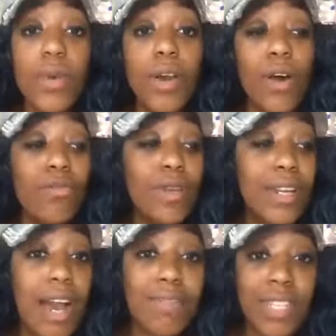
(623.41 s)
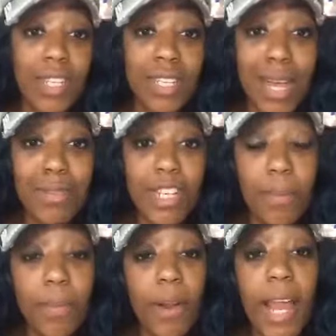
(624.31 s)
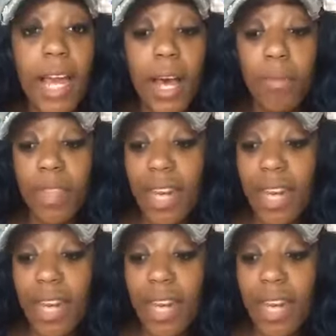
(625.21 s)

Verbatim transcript: We go, we dive ten times deeper um,